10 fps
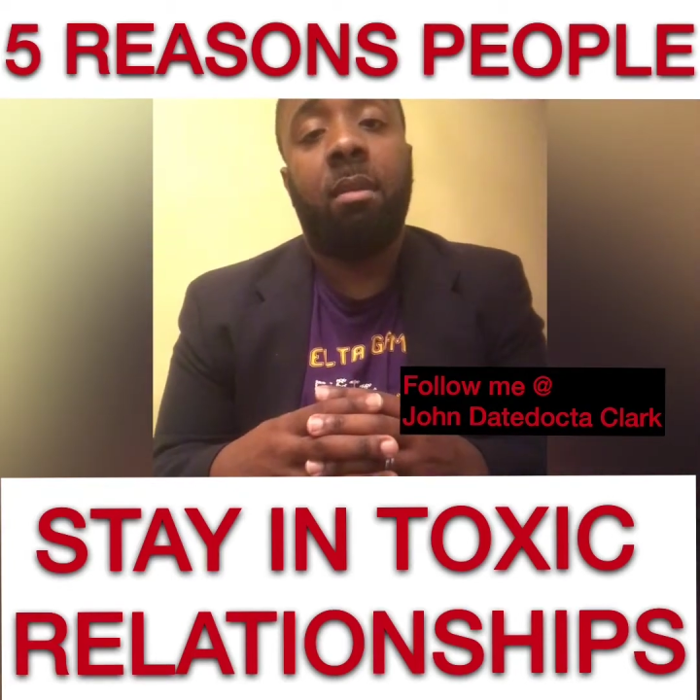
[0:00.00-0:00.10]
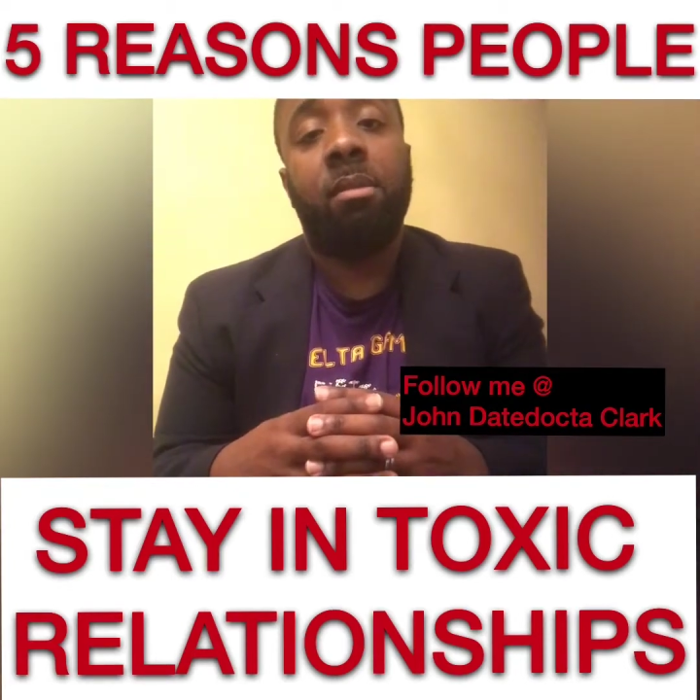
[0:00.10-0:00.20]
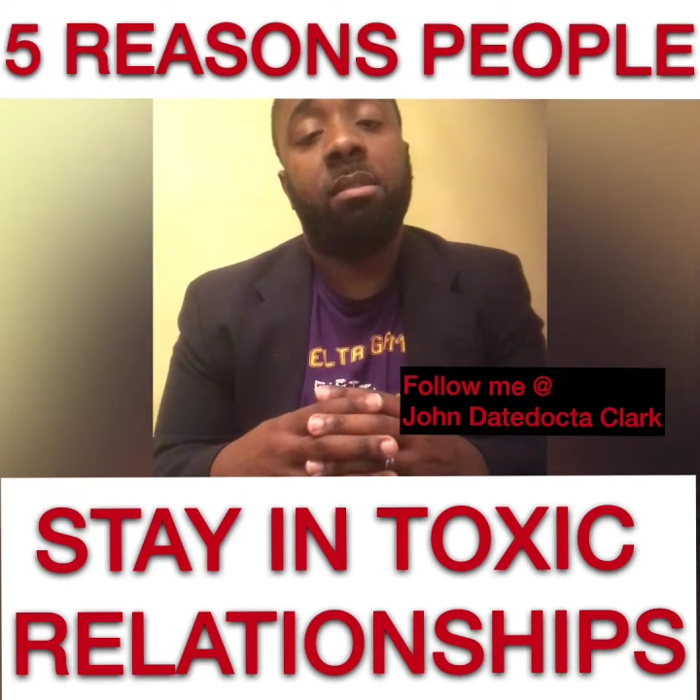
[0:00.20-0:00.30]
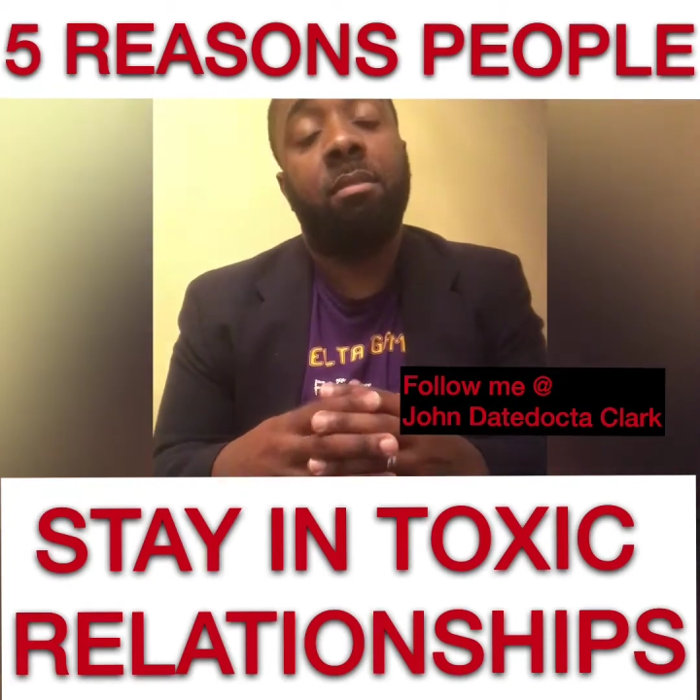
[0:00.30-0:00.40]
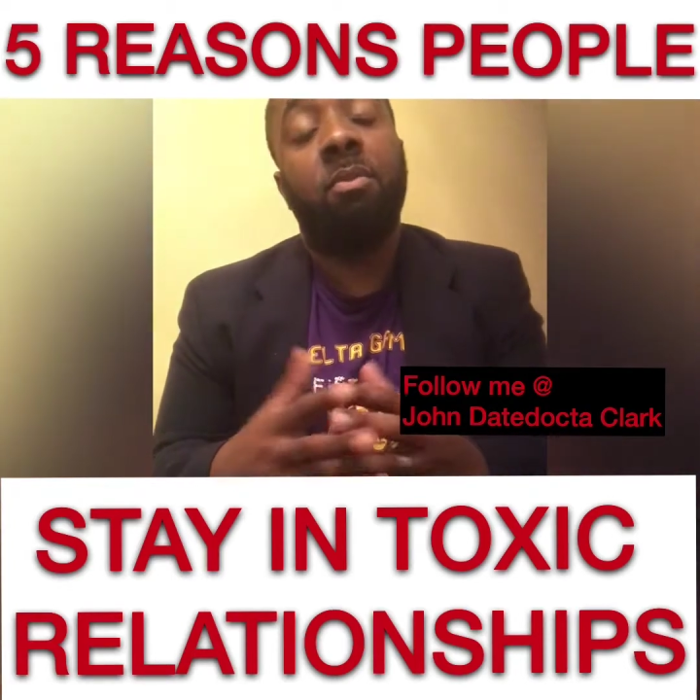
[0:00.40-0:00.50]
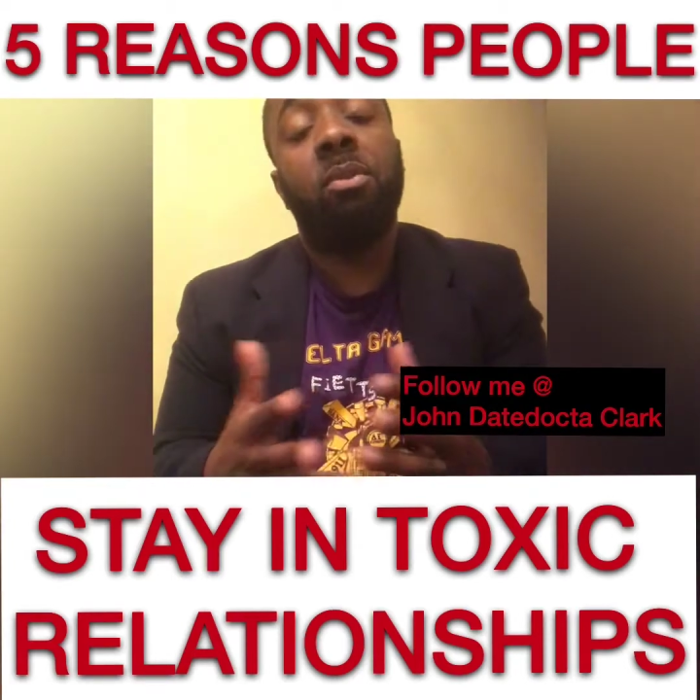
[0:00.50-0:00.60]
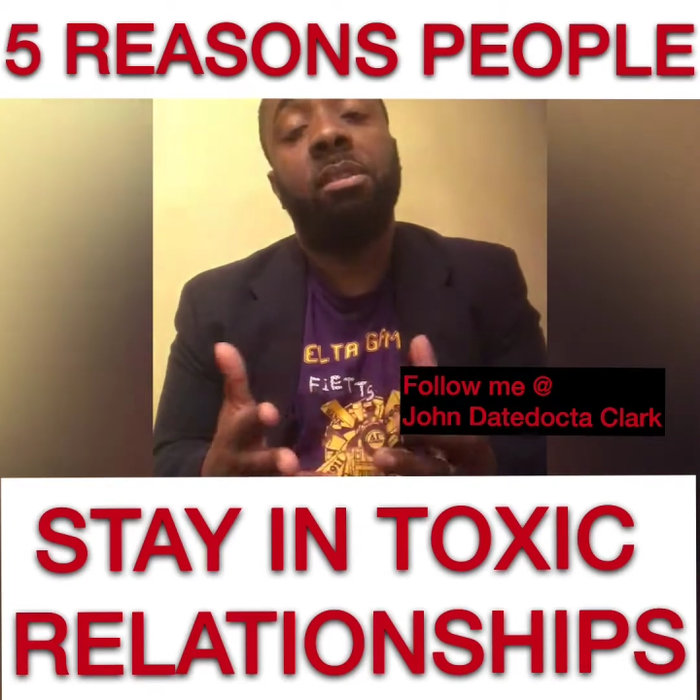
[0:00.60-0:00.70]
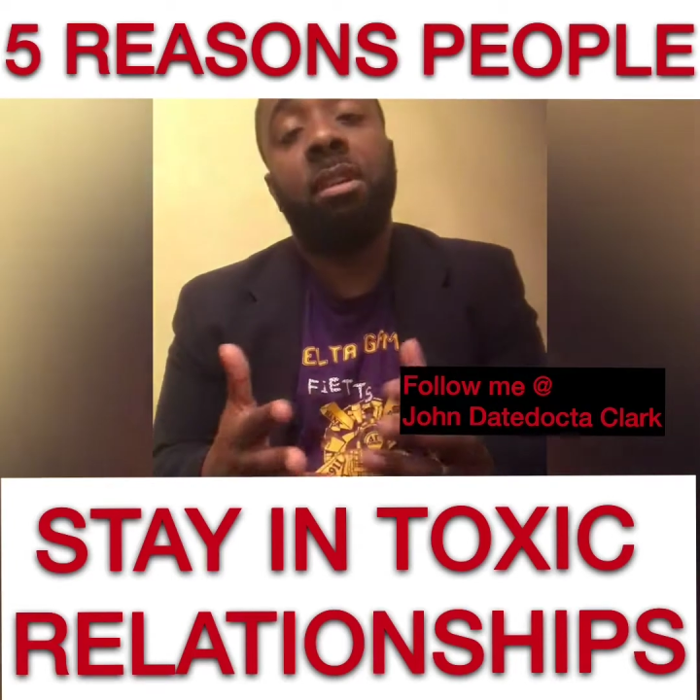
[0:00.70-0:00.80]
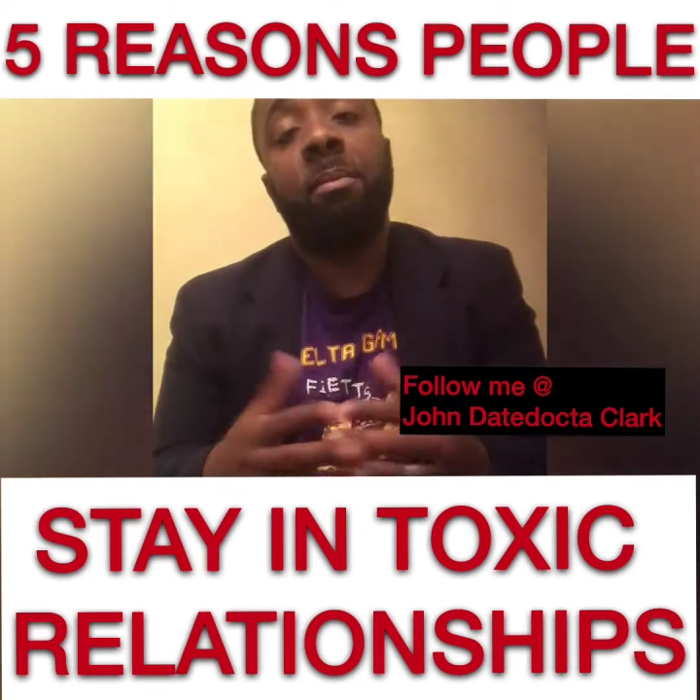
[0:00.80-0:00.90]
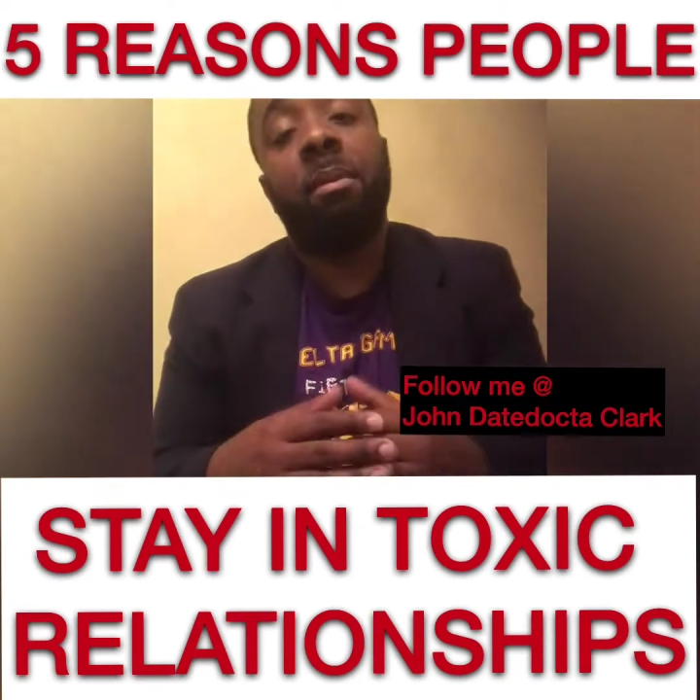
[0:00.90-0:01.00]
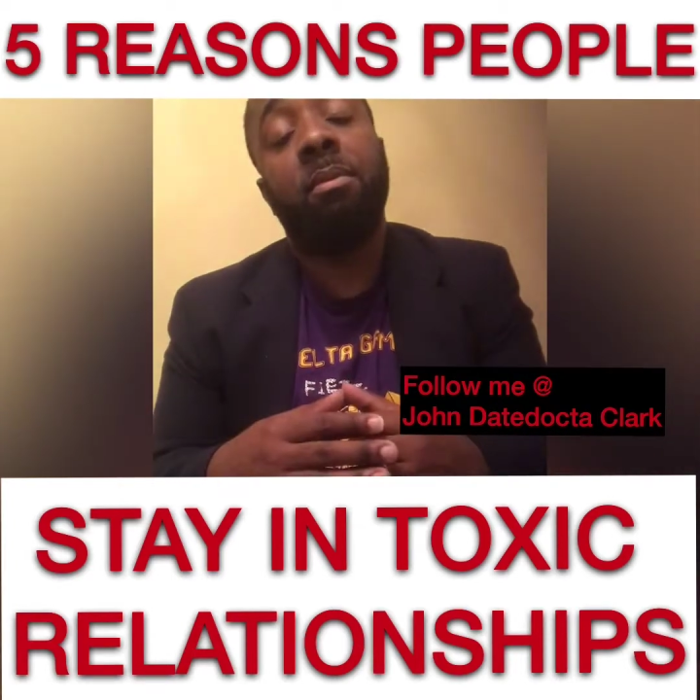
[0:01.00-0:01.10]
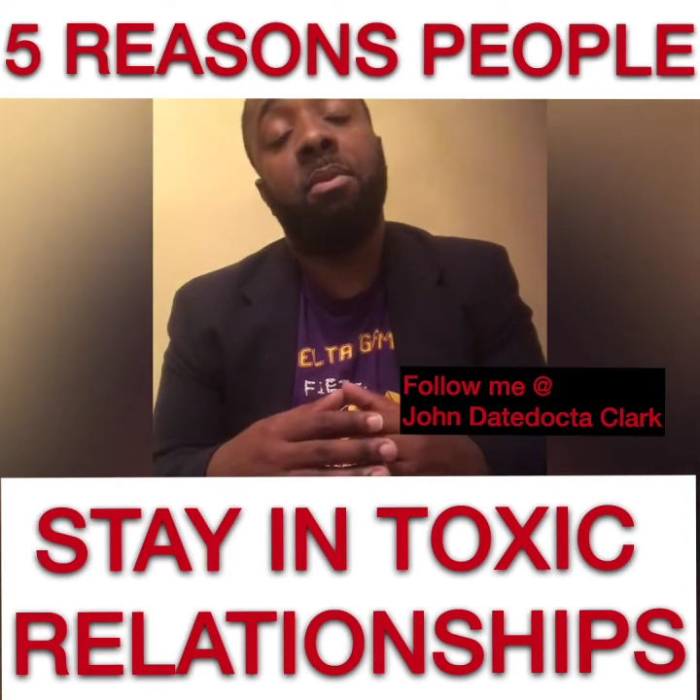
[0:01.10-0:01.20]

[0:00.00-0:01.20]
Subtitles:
It's unfortunate, but of